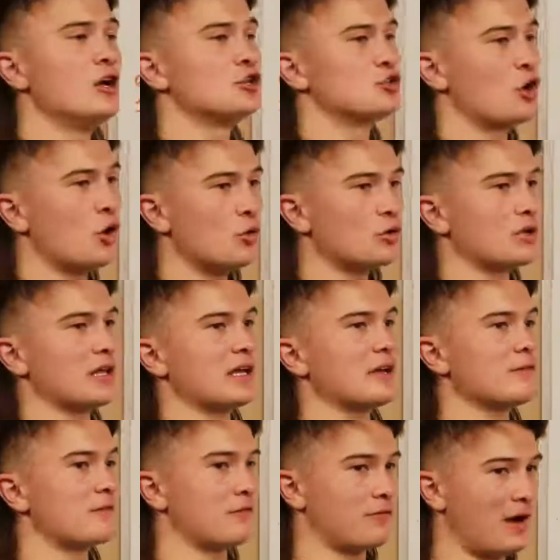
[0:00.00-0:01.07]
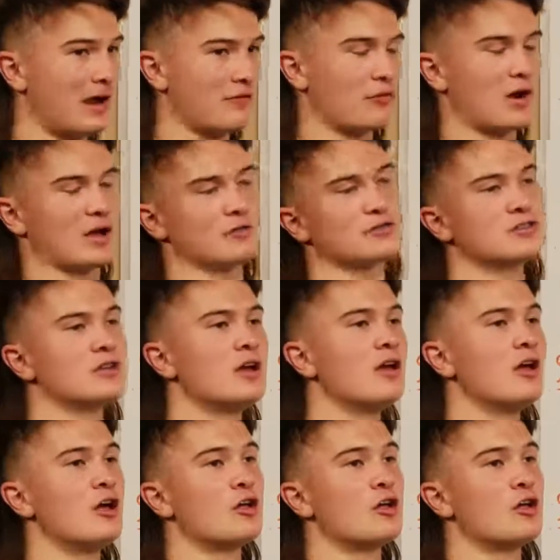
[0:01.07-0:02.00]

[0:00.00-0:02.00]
totaling for 5 rounds,